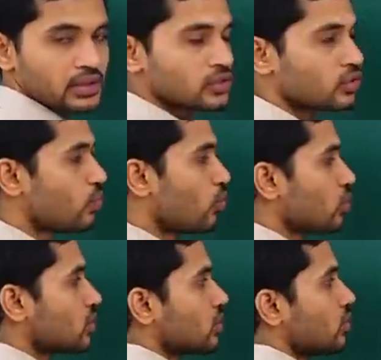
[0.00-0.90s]
So,
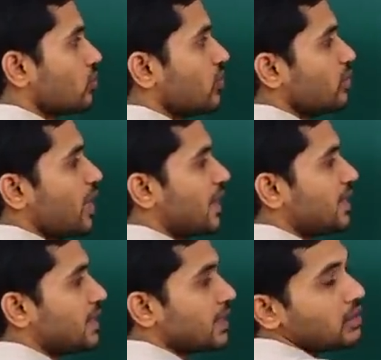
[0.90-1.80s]
both will be
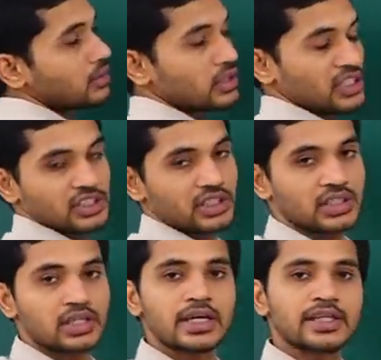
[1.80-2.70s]
identical to each
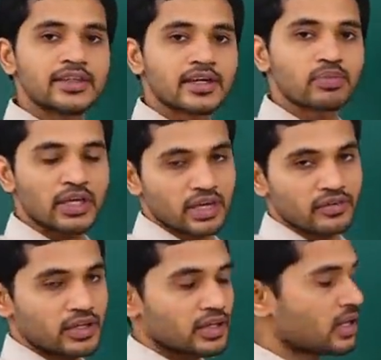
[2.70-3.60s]
other in their
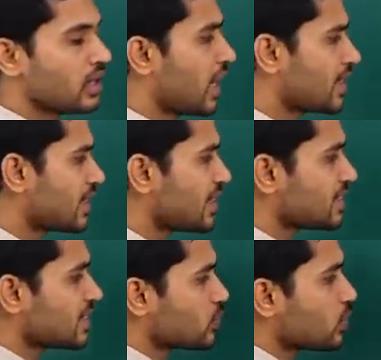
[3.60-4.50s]
behavior and the
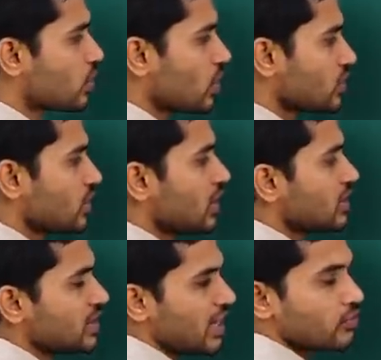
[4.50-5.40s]
reason is because
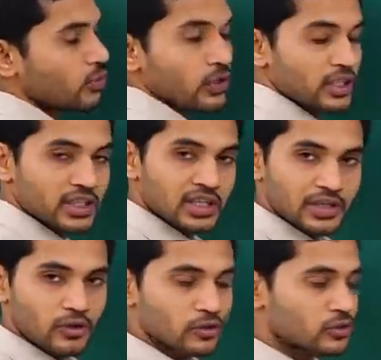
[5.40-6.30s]
see I have told you
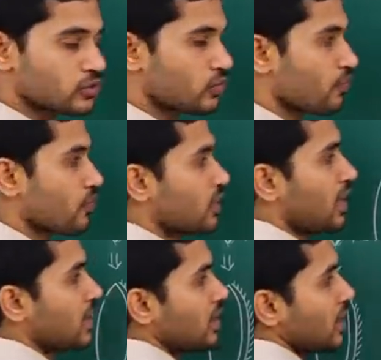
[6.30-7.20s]
earlier also
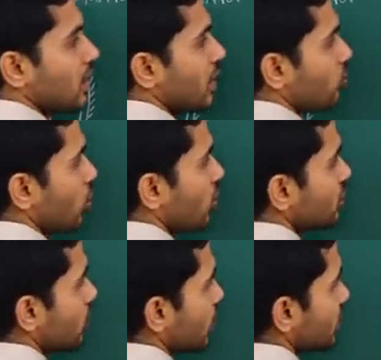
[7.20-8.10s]
that in one of
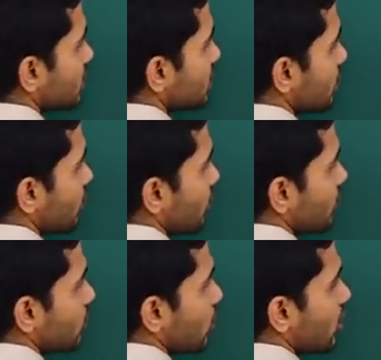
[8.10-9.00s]
the questions or one
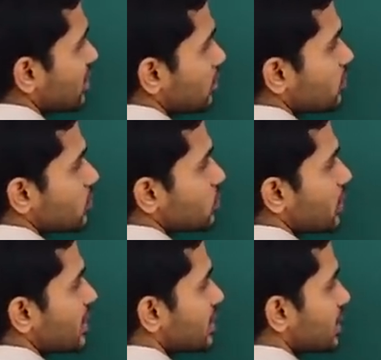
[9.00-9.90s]
of the concepts which
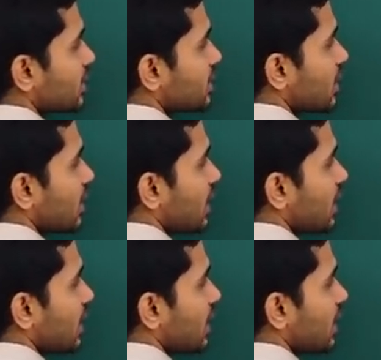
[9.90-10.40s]
we discussed